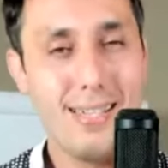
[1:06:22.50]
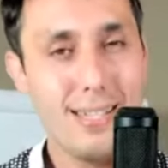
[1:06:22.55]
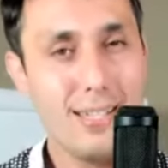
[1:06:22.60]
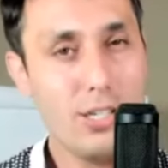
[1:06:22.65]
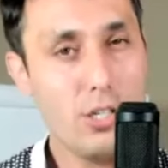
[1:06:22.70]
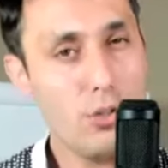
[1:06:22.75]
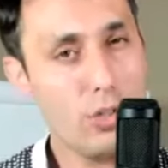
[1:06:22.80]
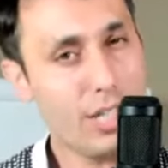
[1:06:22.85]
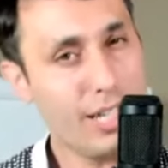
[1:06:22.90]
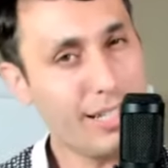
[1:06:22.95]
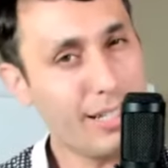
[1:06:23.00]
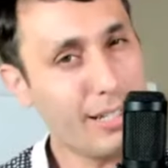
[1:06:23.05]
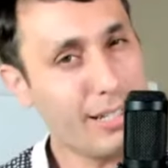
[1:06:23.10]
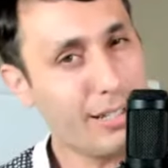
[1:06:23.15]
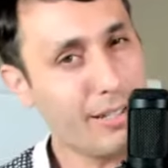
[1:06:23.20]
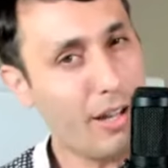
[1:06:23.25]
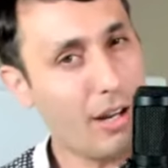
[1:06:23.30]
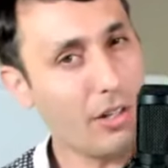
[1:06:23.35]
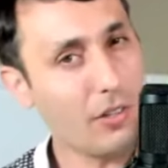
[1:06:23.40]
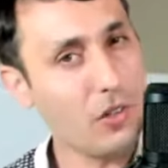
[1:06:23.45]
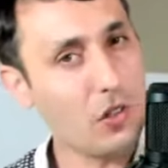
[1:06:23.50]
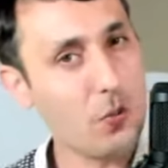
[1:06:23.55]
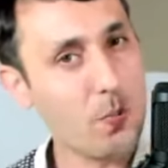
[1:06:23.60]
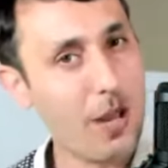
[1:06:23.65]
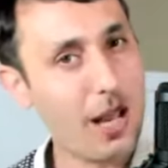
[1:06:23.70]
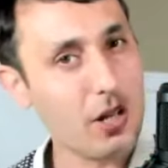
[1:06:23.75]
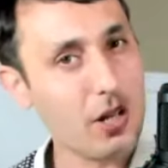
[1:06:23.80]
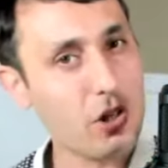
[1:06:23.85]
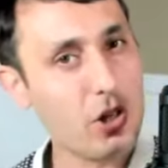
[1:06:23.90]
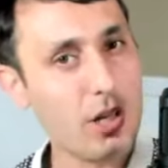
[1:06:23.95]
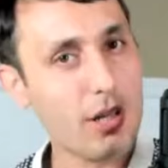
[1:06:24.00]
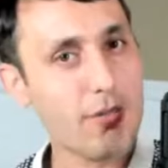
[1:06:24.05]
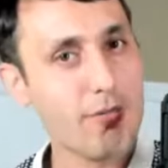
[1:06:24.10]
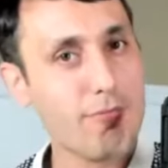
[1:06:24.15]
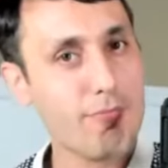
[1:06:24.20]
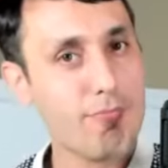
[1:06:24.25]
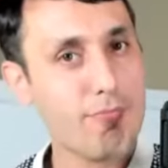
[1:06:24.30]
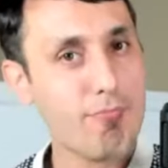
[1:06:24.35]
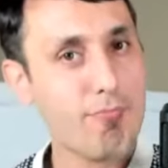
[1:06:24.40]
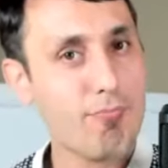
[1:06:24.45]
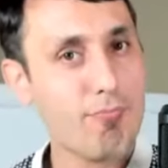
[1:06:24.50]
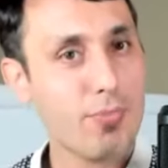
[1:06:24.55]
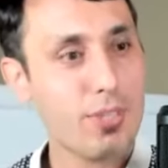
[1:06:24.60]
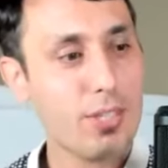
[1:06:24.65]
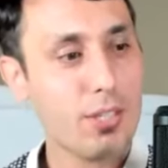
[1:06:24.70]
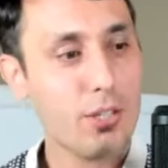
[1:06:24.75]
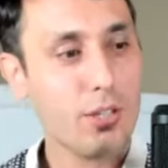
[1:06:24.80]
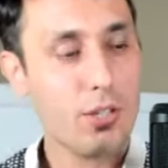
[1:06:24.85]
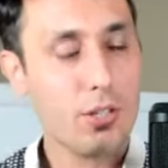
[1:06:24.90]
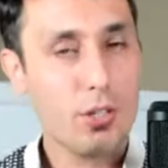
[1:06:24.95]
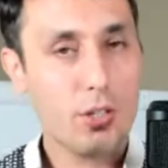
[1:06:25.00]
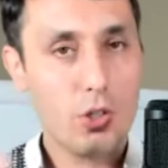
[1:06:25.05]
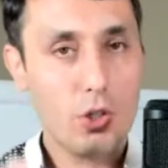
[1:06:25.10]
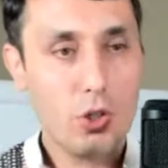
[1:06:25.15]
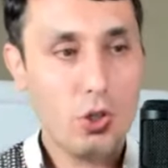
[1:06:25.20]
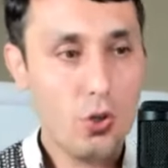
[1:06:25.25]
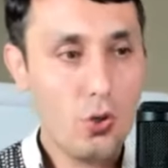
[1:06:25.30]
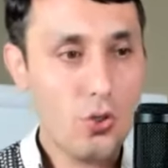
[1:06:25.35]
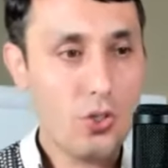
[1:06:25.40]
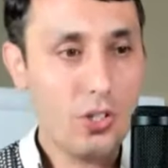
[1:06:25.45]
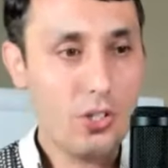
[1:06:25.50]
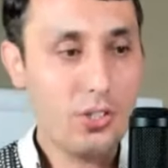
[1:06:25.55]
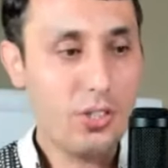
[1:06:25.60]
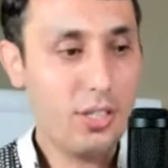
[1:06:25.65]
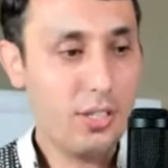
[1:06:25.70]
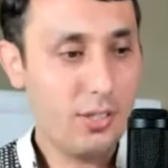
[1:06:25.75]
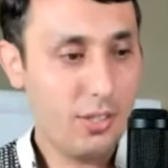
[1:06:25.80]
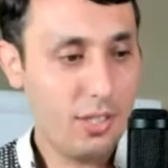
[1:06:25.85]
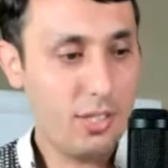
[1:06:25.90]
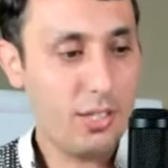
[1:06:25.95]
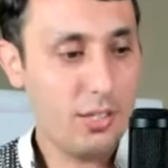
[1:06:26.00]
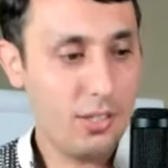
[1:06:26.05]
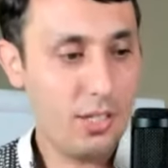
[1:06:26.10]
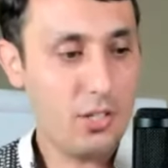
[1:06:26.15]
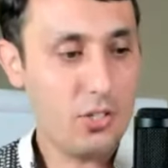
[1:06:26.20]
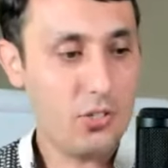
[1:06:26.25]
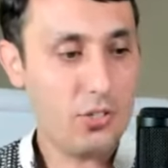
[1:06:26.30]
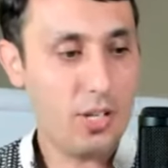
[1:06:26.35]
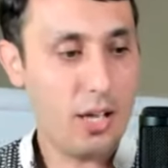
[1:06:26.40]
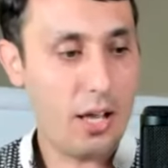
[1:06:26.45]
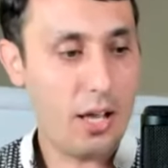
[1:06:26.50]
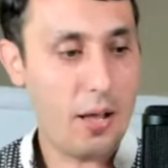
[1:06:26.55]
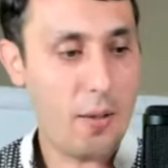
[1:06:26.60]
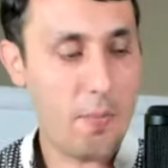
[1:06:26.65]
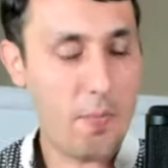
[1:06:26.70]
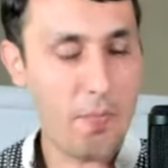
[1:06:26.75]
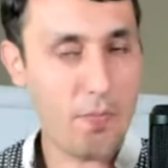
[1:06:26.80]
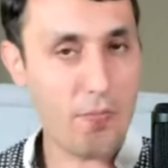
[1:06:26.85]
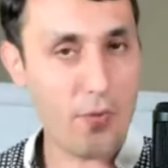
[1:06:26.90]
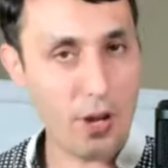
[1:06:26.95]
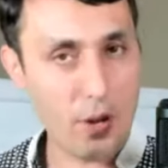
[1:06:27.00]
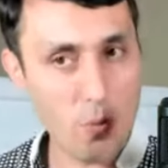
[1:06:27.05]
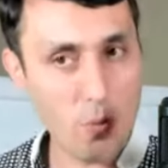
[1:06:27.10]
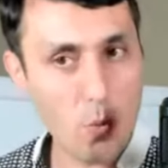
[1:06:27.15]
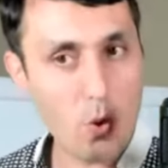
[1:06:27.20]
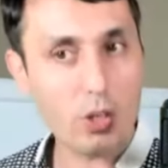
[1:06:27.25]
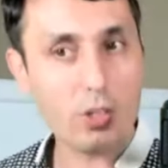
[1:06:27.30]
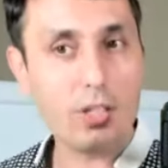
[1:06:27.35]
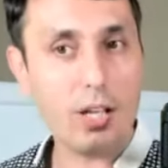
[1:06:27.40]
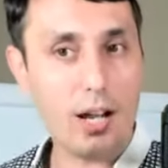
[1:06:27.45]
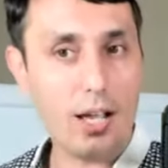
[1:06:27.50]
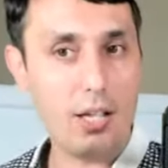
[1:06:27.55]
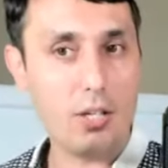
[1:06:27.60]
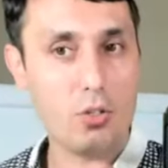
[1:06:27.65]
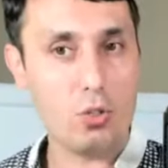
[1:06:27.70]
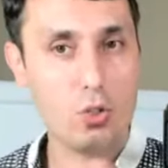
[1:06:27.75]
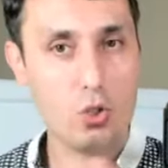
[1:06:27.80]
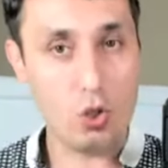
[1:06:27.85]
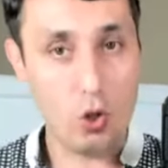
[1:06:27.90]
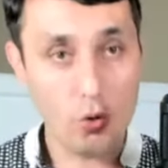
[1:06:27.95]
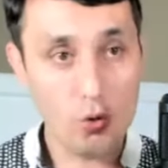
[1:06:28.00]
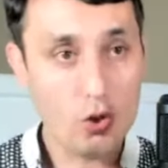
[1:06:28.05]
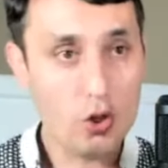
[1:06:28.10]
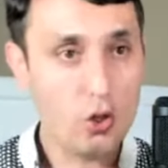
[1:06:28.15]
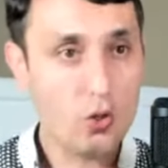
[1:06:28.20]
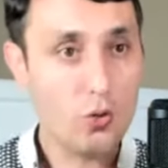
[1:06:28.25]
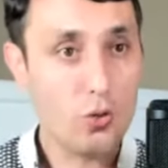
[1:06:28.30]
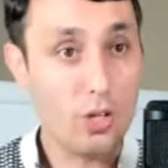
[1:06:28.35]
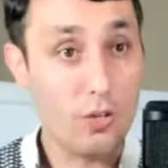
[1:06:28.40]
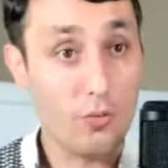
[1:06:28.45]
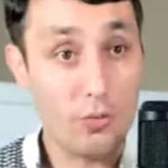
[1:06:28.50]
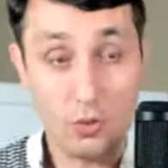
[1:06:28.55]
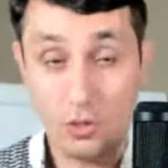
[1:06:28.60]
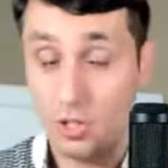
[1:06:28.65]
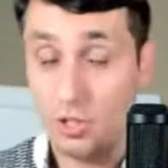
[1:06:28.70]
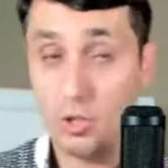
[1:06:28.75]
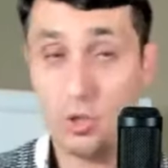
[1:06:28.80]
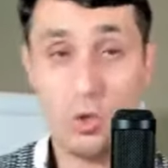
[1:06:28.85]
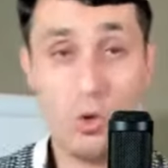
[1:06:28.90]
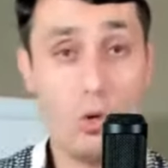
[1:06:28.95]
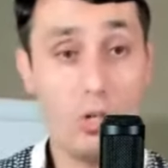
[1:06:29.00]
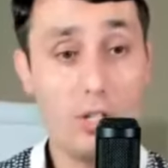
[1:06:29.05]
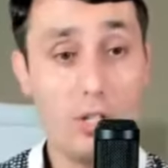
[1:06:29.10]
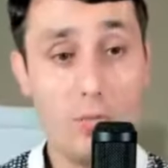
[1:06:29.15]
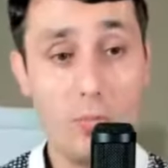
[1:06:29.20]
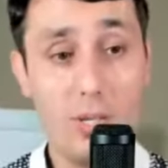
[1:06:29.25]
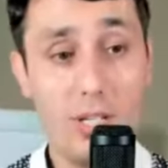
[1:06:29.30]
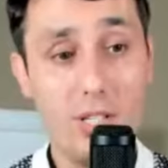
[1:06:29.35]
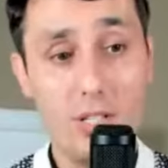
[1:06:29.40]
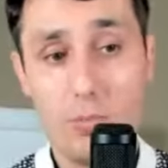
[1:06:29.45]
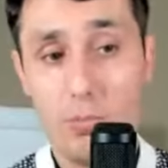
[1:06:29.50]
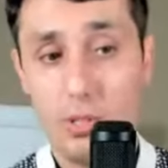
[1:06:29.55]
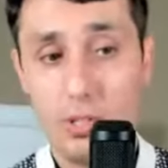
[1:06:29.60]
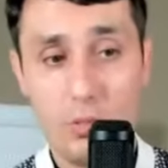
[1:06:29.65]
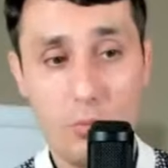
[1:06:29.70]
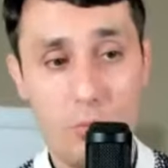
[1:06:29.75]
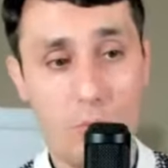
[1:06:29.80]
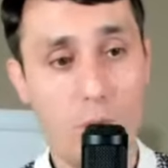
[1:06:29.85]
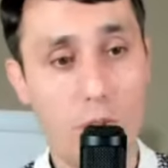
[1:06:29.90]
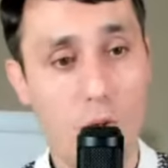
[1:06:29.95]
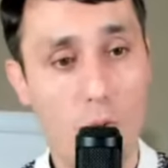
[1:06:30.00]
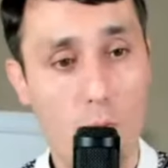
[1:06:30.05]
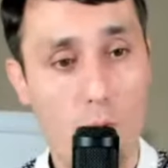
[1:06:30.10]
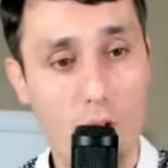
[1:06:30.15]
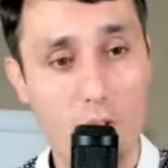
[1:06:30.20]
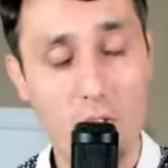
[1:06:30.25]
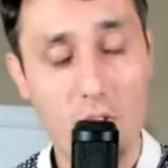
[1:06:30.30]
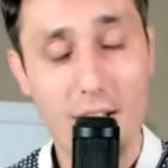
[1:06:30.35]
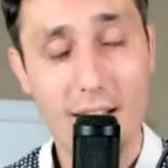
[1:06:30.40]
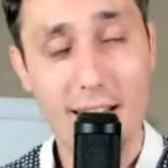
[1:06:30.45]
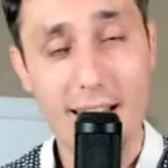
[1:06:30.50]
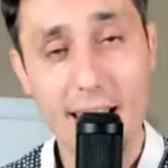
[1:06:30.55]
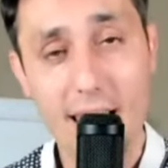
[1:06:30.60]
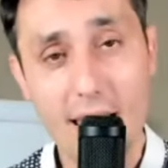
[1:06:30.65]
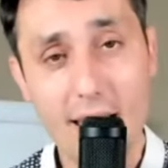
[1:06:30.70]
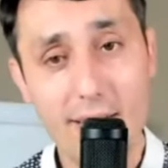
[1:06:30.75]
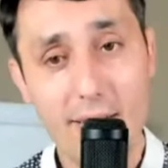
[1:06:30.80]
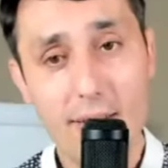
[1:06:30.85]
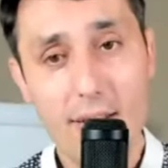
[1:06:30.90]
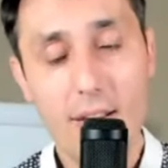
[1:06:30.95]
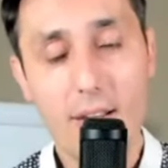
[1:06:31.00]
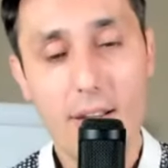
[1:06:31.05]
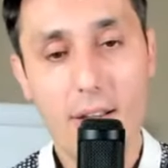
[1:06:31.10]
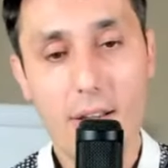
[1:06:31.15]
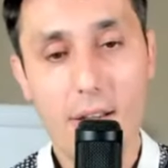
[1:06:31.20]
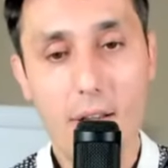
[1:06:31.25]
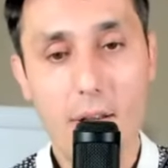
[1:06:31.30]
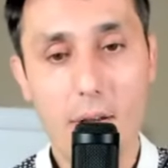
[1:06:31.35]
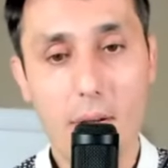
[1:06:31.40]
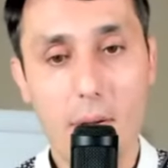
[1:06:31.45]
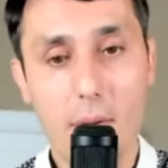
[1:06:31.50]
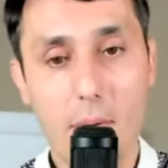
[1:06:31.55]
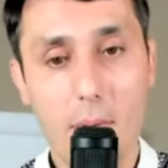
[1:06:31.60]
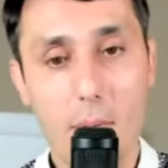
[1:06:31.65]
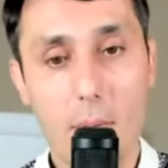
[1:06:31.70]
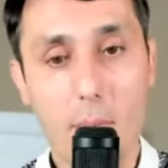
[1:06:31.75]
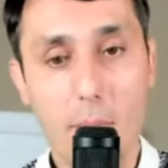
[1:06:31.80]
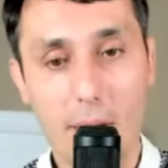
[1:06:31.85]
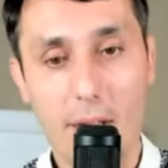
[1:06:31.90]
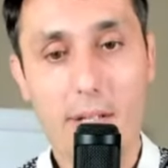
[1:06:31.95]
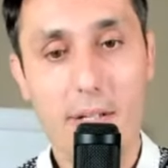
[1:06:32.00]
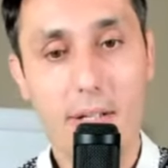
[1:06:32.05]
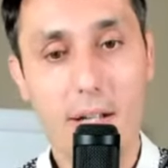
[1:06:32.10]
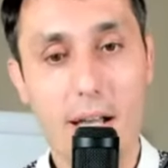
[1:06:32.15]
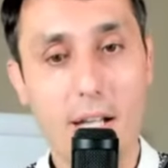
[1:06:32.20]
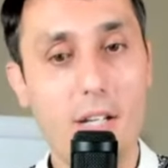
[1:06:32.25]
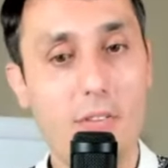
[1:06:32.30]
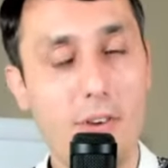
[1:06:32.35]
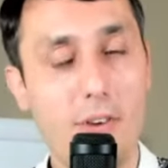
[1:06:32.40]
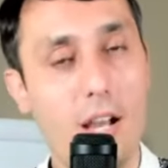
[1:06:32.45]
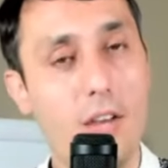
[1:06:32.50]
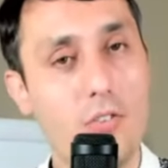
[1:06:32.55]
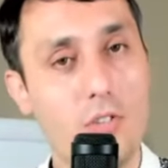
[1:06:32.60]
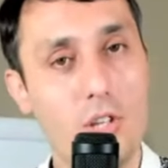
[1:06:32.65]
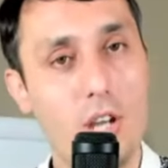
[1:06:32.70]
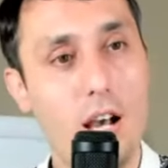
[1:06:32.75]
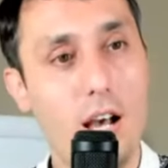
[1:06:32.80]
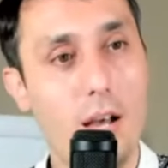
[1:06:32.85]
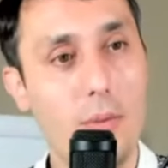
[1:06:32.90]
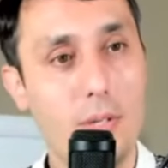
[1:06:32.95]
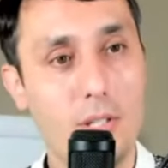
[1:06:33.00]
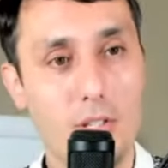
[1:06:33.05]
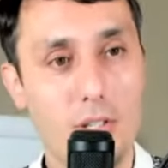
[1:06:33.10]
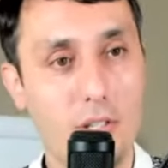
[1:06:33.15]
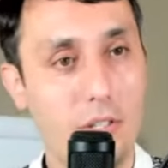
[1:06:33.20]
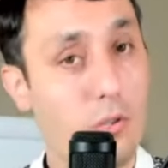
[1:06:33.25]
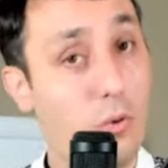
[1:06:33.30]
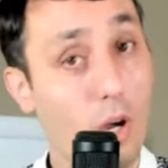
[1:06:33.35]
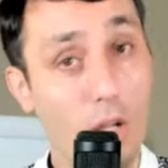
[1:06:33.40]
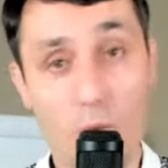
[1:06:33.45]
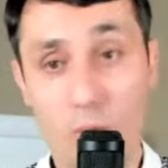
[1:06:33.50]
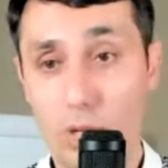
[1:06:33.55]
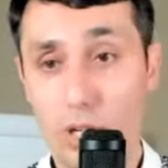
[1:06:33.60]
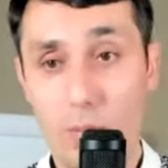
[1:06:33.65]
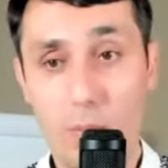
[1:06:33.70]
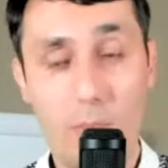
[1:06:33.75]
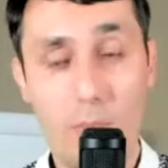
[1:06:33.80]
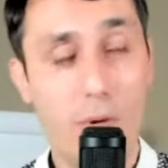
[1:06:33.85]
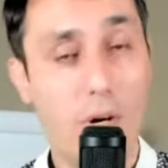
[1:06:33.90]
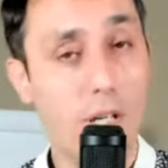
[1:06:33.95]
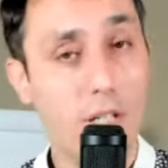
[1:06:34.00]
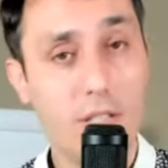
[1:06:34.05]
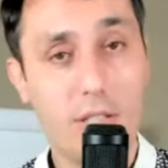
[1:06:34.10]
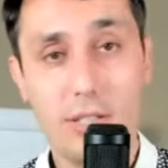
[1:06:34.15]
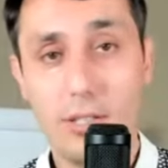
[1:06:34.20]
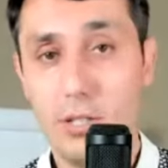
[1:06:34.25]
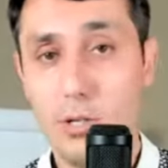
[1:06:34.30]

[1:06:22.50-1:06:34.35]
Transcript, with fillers: You can start dispatching using the, the this um, framework that I showed you. If you just joined and missed it, please you know watch again. But nine to five job is you already booked.